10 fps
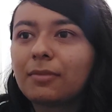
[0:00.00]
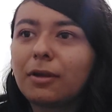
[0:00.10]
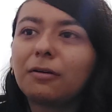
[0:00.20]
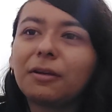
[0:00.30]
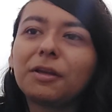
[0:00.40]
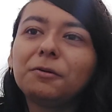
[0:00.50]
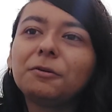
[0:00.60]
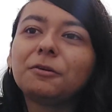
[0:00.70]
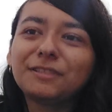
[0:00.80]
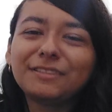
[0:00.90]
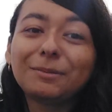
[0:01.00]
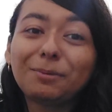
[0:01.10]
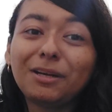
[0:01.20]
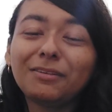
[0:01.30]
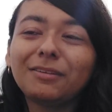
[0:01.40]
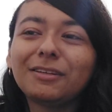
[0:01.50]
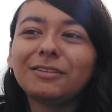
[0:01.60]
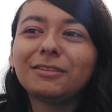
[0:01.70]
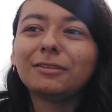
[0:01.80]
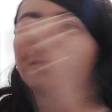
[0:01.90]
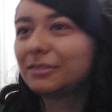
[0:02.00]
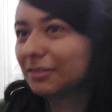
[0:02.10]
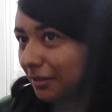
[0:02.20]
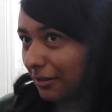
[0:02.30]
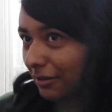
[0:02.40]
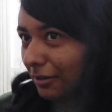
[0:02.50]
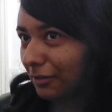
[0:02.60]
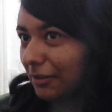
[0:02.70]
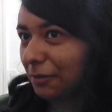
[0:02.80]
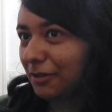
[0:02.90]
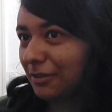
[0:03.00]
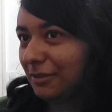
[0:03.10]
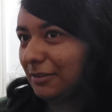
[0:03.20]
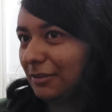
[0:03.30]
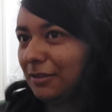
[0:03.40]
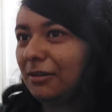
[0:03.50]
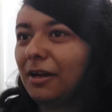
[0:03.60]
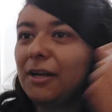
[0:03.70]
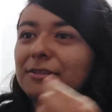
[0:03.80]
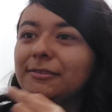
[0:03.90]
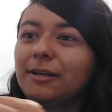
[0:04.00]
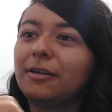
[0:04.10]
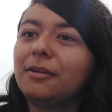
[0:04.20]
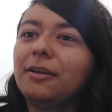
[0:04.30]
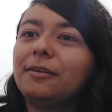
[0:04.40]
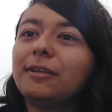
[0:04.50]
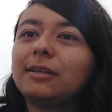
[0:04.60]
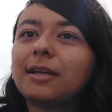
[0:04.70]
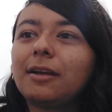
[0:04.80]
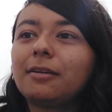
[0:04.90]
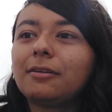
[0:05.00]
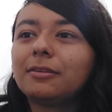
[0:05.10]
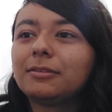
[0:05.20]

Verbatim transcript: Okay, here we go. This is the panel that I saw. Uh, he was uh, hair drying Nayuta's hair.